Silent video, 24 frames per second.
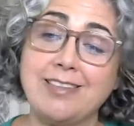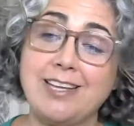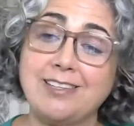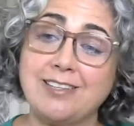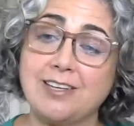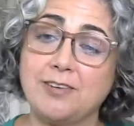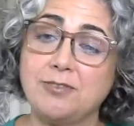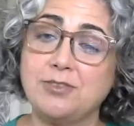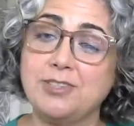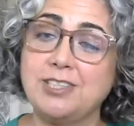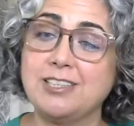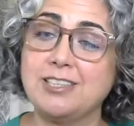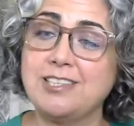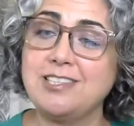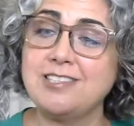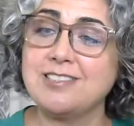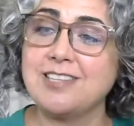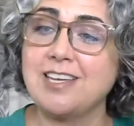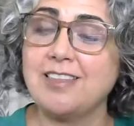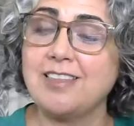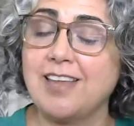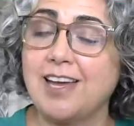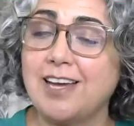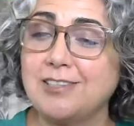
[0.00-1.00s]
They definitely
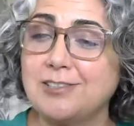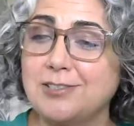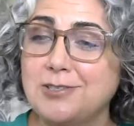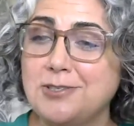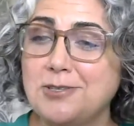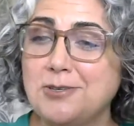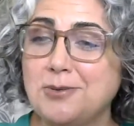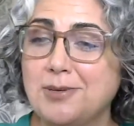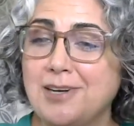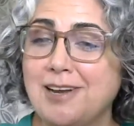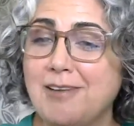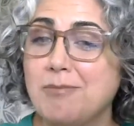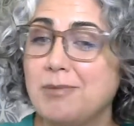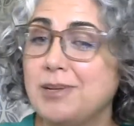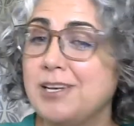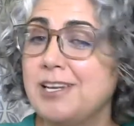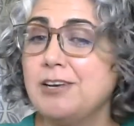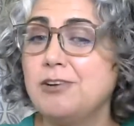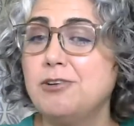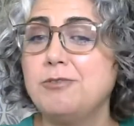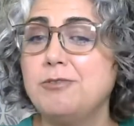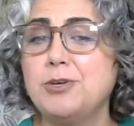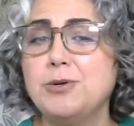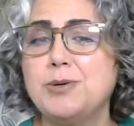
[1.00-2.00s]
say that too. And I've been
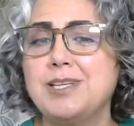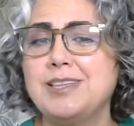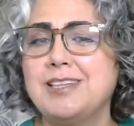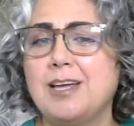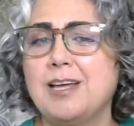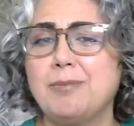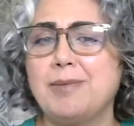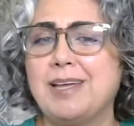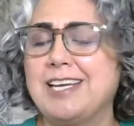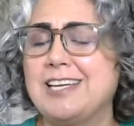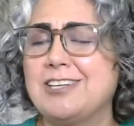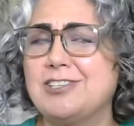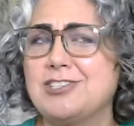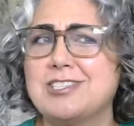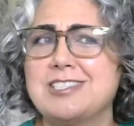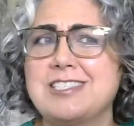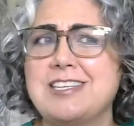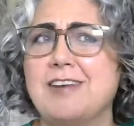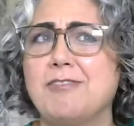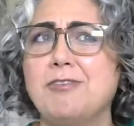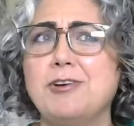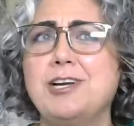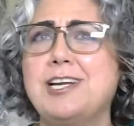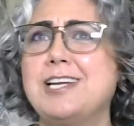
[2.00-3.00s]
interviewing them, like, it just
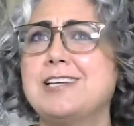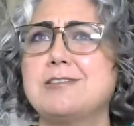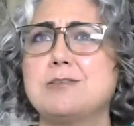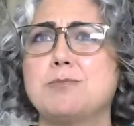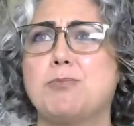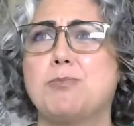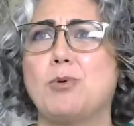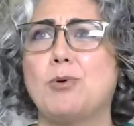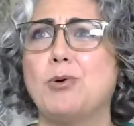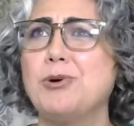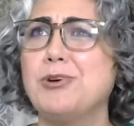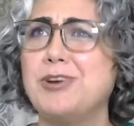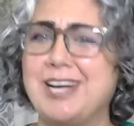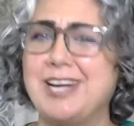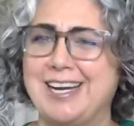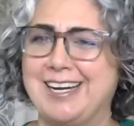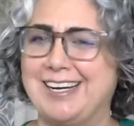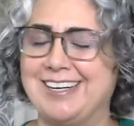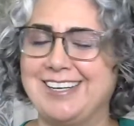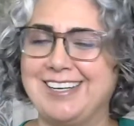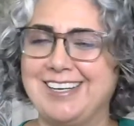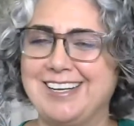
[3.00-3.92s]
never gets boring.